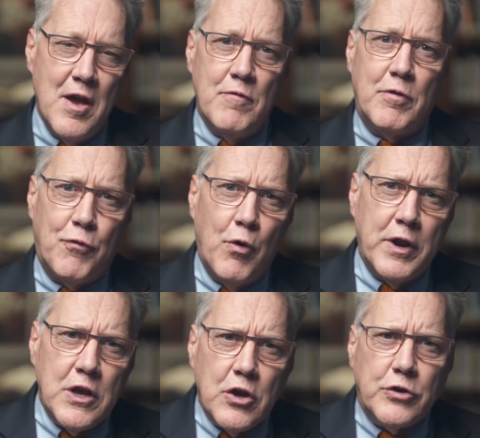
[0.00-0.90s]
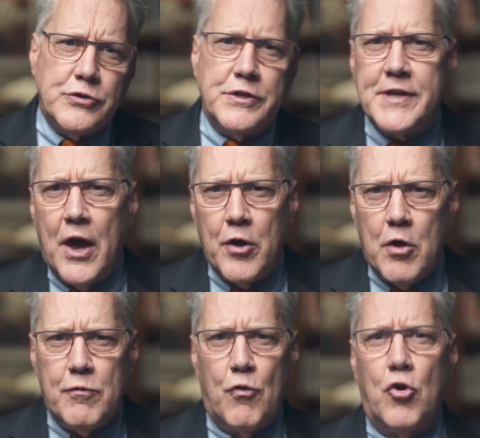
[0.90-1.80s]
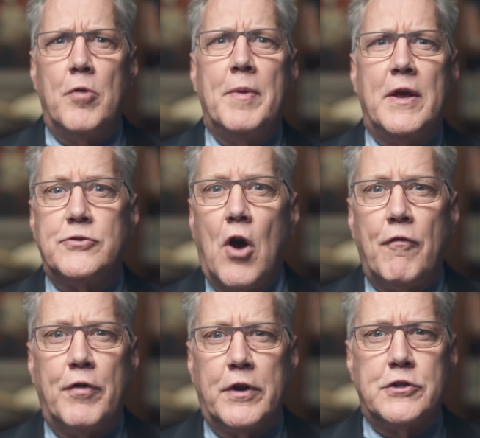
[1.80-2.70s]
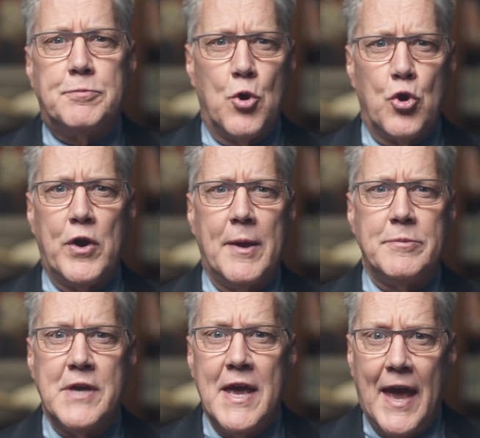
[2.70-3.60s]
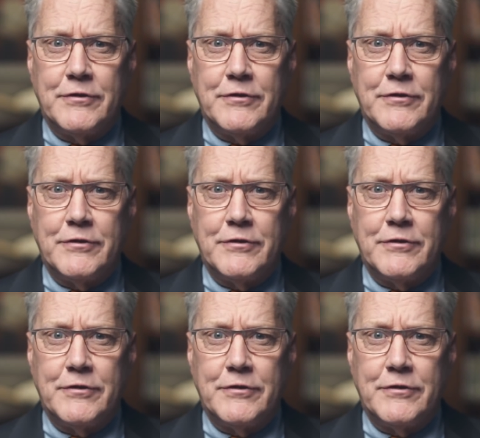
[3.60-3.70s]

For 40 years, the Town Hall Forum has offered its programs